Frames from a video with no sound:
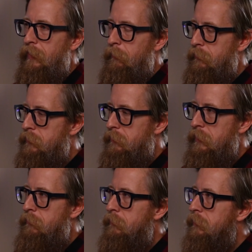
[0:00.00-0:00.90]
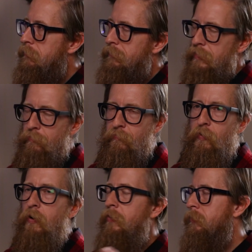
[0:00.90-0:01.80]
I was even
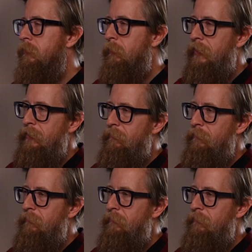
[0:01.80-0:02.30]
farther away